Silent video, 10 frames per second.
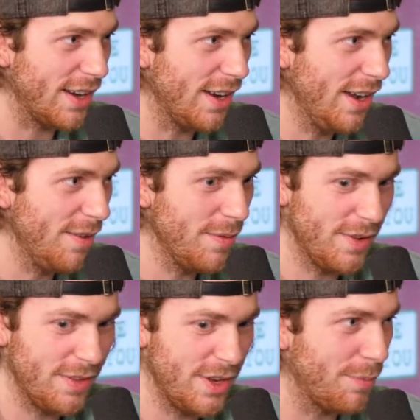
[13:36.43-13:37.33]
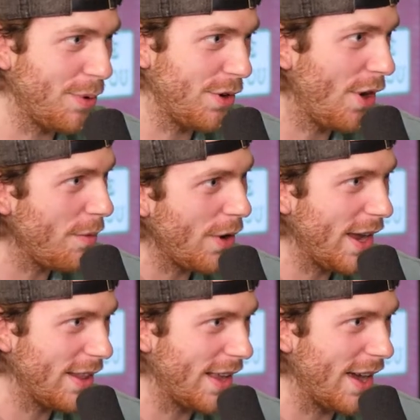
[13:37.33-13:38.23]
it up, then you put it all
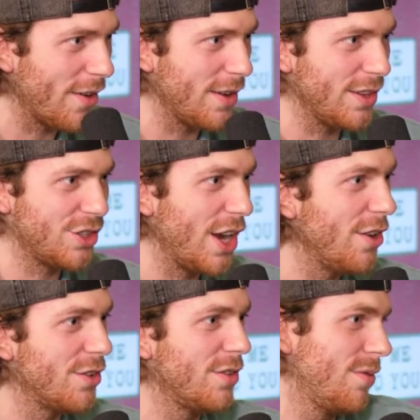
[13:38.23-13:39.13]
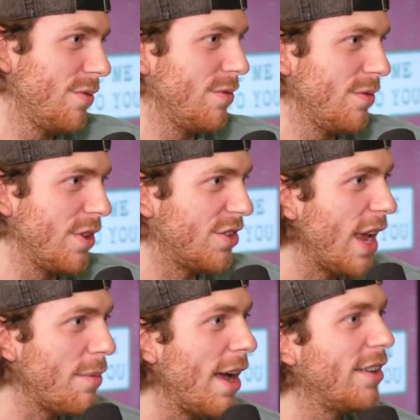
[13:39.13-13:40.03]
away in an hour, and the show's the same amount